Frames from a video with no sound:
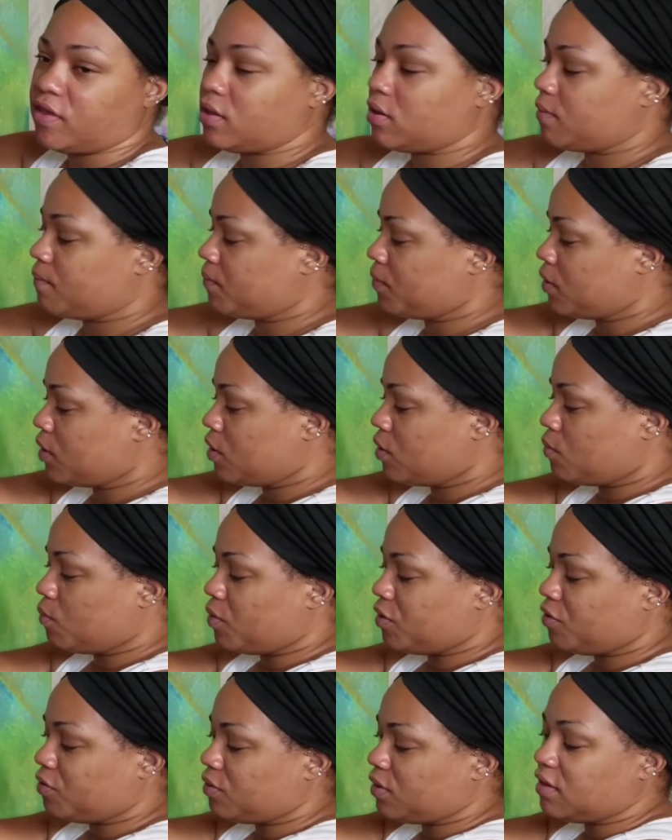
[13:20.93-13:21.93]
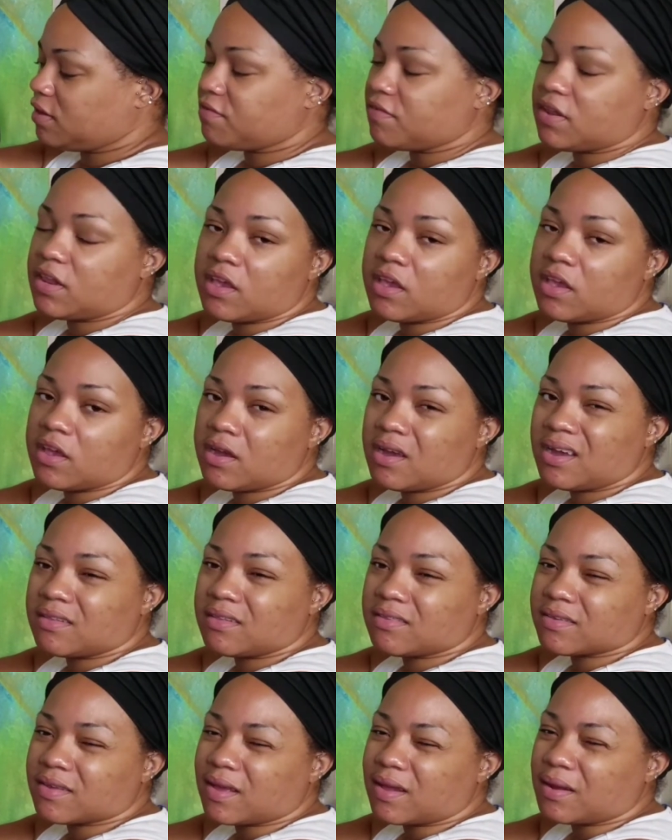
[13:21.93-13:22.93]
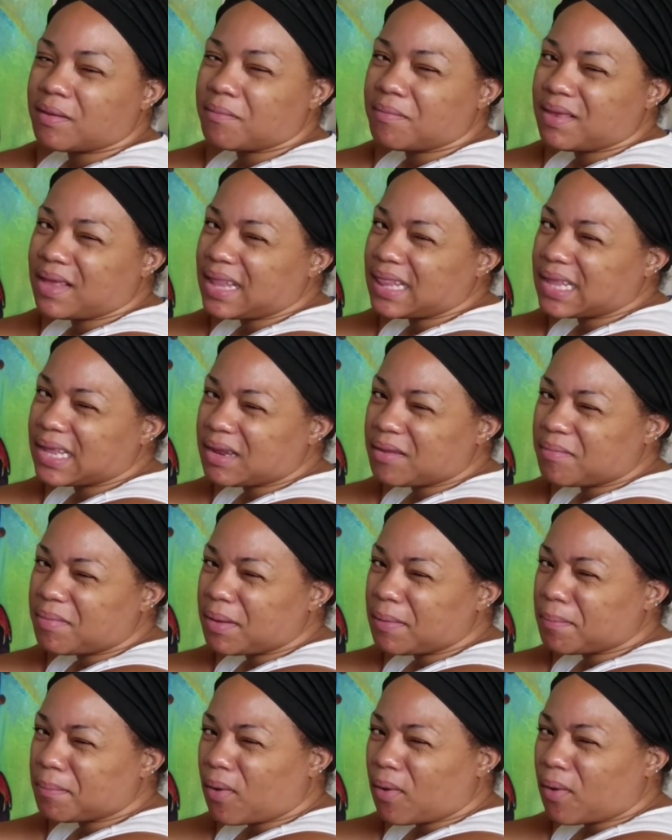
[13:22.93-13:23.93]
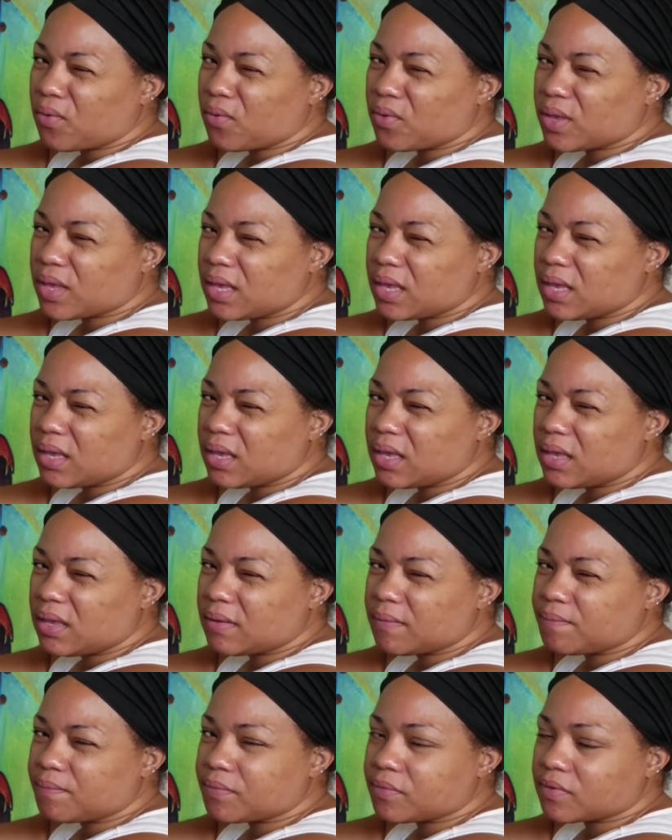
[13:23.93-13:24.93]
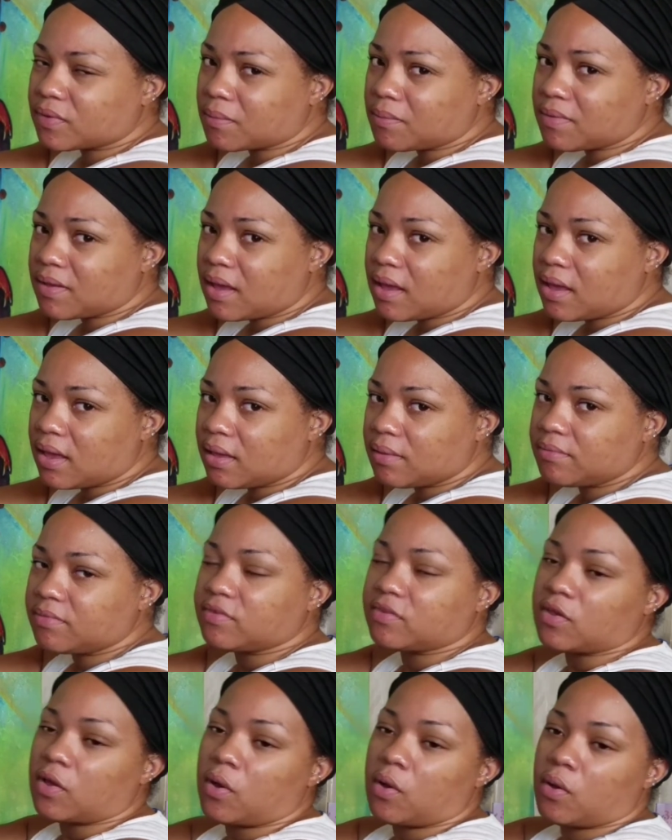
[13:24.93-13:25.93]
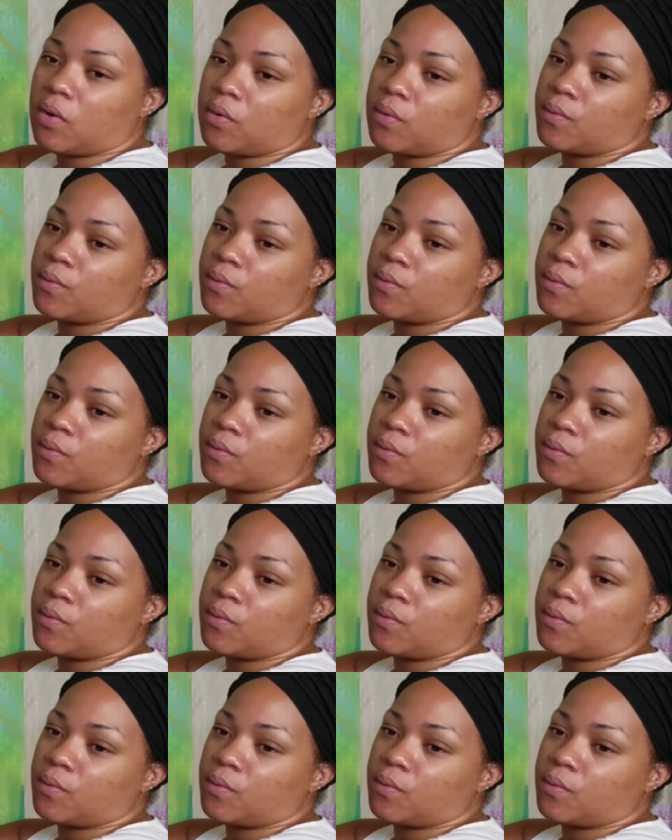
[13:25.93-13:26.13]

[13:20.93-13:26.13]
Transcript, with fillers: the better for me because I have a lot of hair. But yeah, that's what you do.